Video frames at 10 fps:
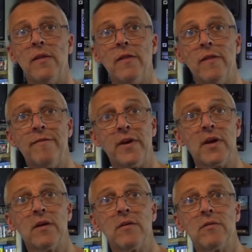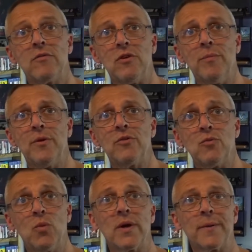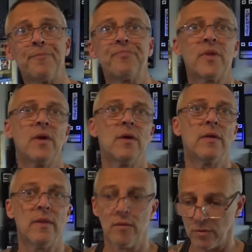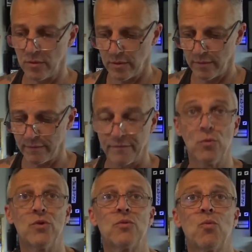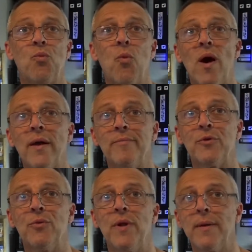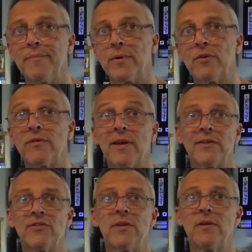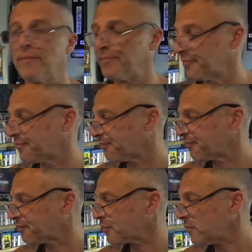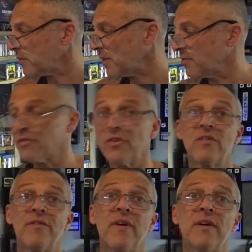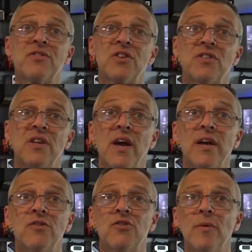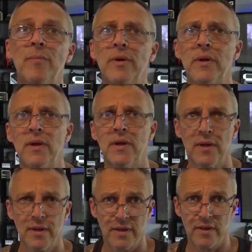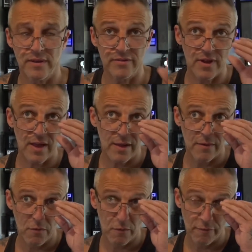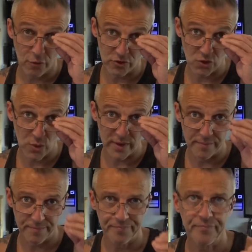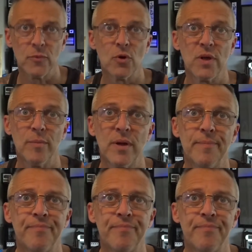the Vic chip should work. Now, if you wonder why I'm doing that, because like I said, the 6569 chip is 40 quid on eBay,